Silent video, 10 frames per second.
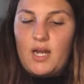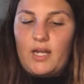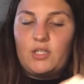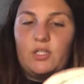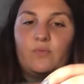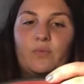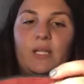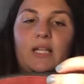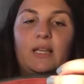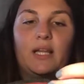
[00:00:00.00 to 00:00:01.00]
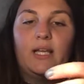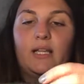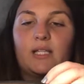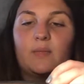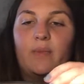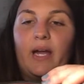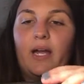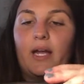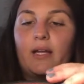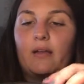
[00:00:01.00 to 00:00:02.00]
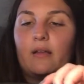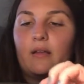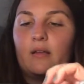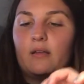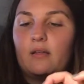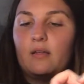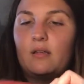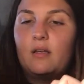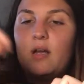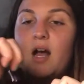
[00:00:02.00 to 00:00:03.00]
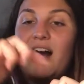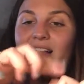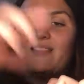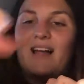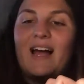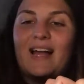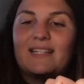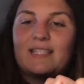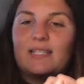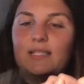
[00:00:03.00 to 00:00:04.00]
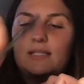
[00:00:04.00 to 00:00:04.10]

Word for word: I actually really like this bag a lot.